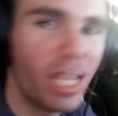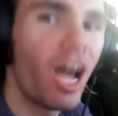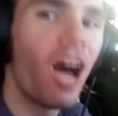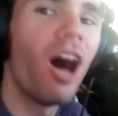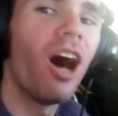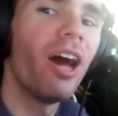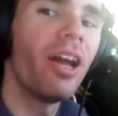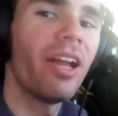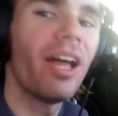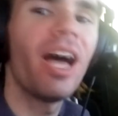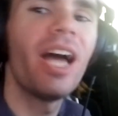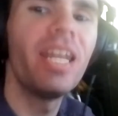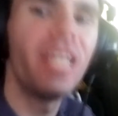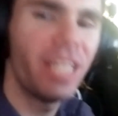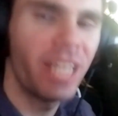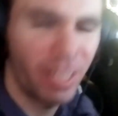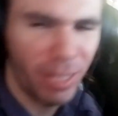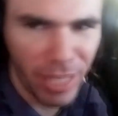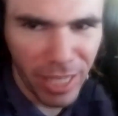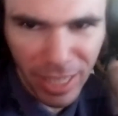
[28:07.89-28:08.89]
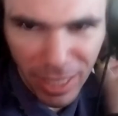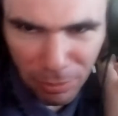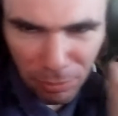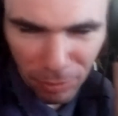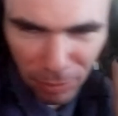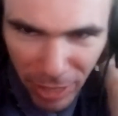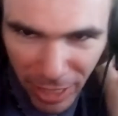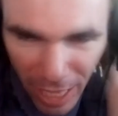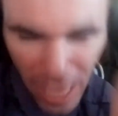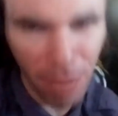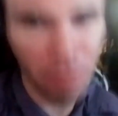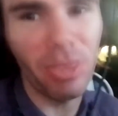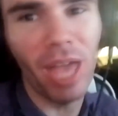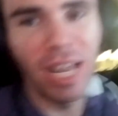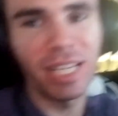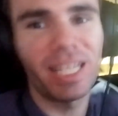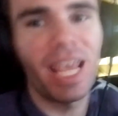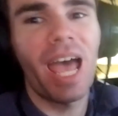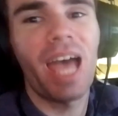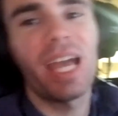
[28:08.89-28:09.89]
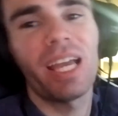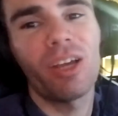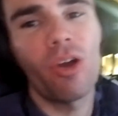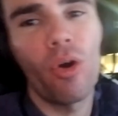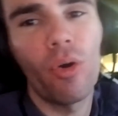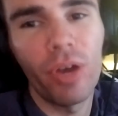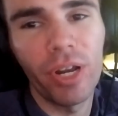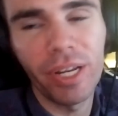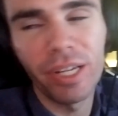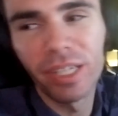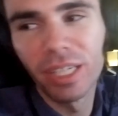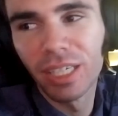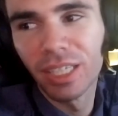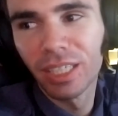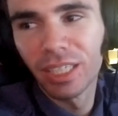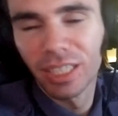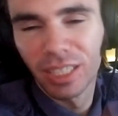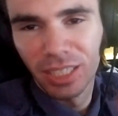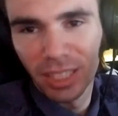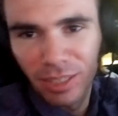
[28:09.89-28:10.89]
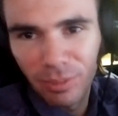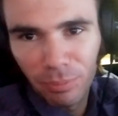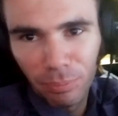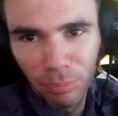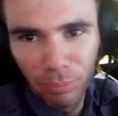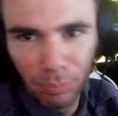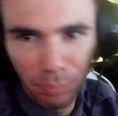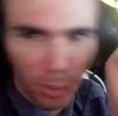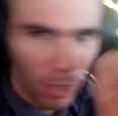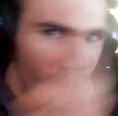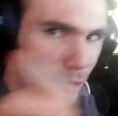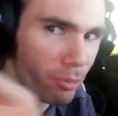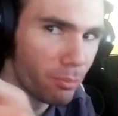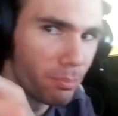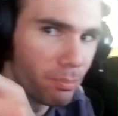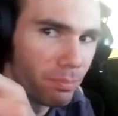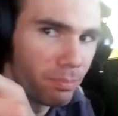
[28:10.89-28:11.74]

on. I need to keep that tag going. Boom.